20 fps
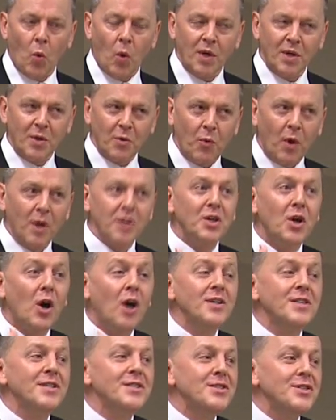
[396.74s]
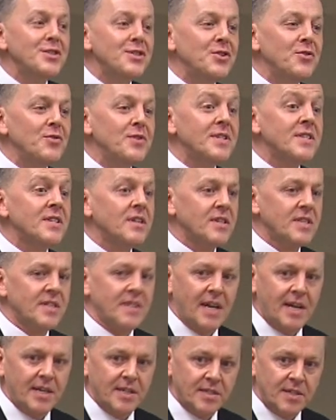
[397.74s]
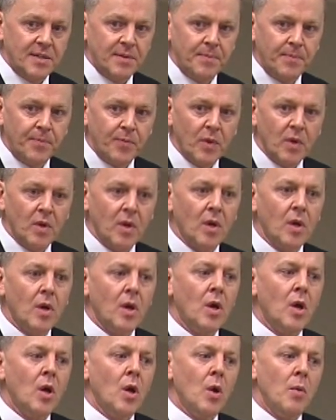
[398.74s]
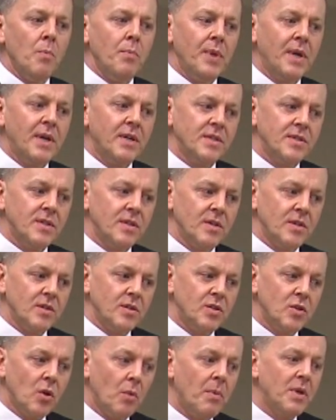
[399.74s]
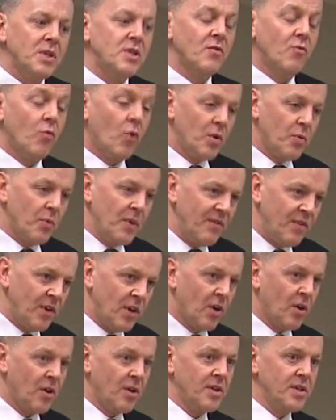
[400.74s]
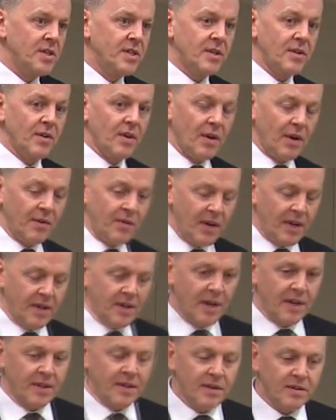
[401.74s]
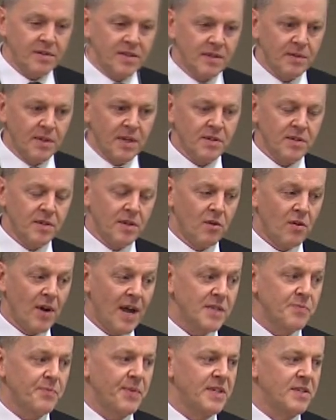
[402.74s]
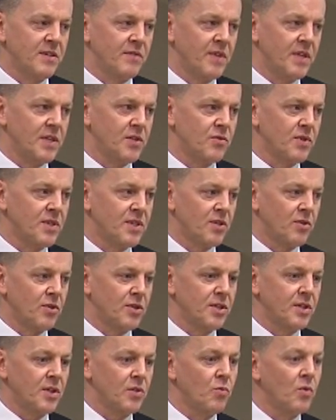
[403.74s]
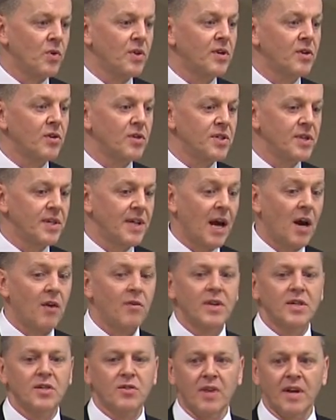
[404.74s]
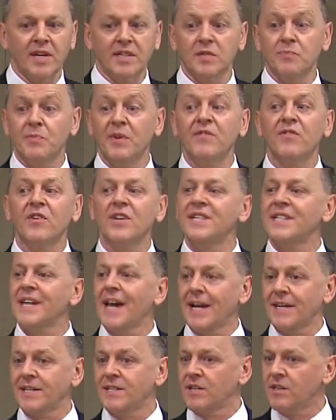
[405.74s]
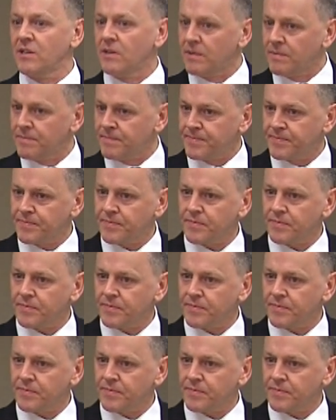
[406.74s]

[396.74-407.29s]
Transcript: What constitutes success? Because so much of what we've learned, and there are aspects of this research that one could characterize as being very tactical,